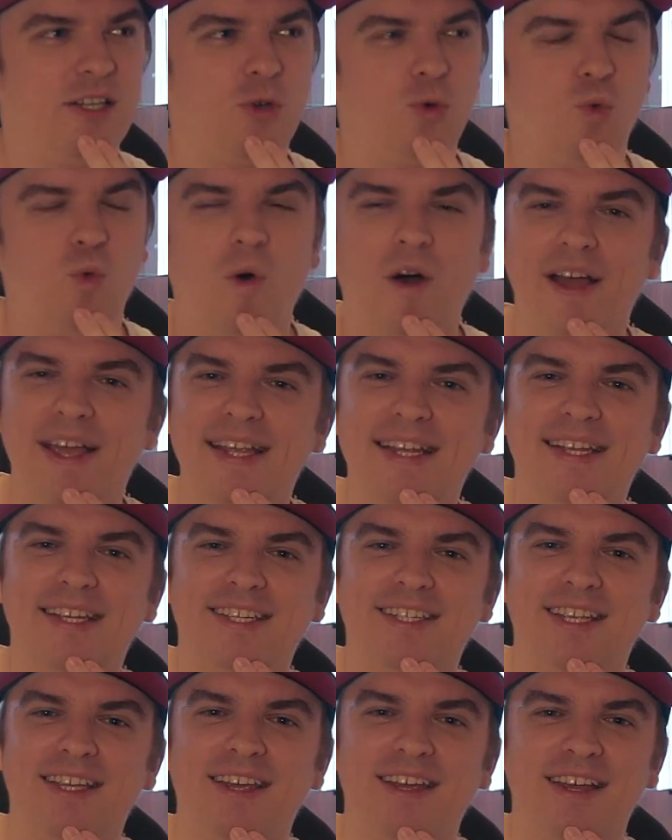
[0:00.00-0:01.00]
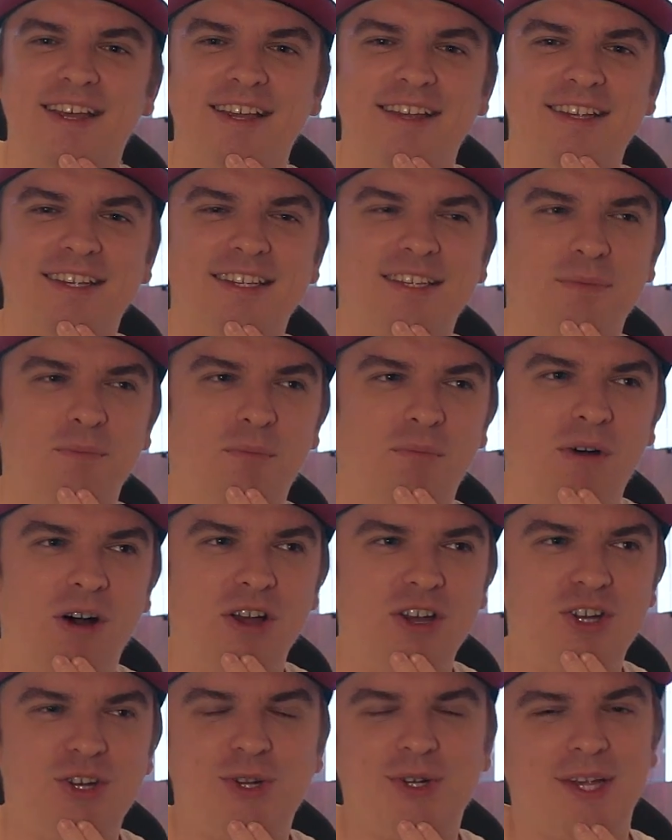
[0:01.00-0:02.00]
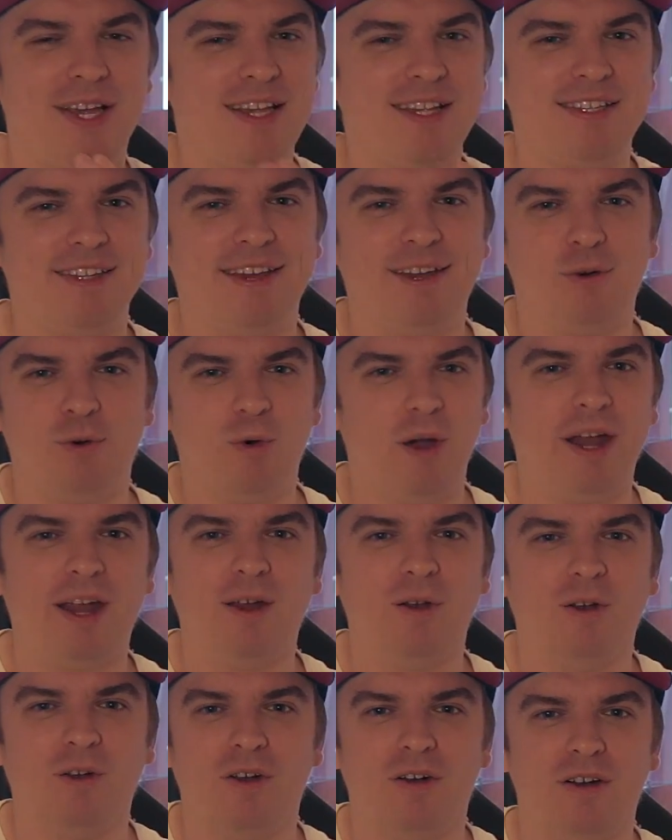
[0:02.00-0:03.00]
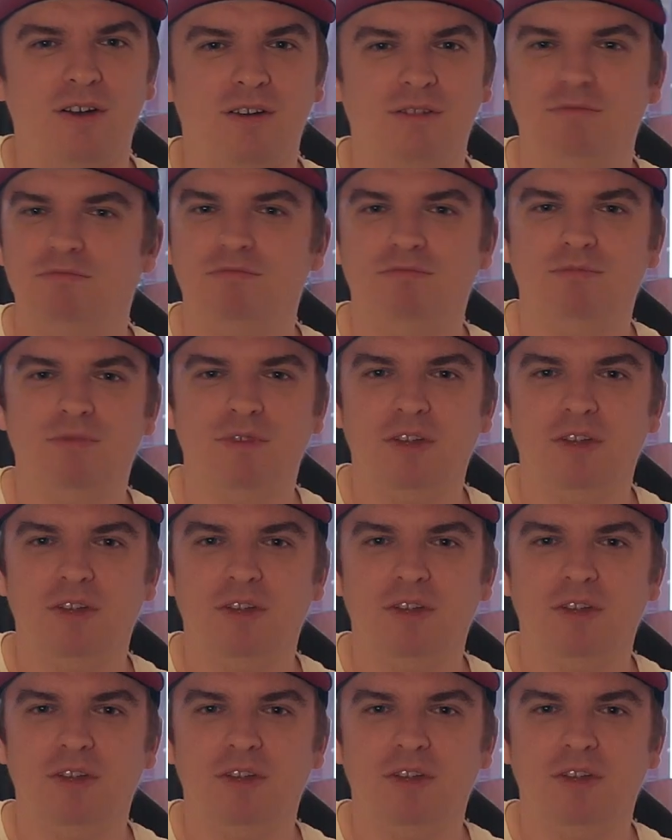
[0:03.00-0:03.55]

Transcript: twice as much as a regular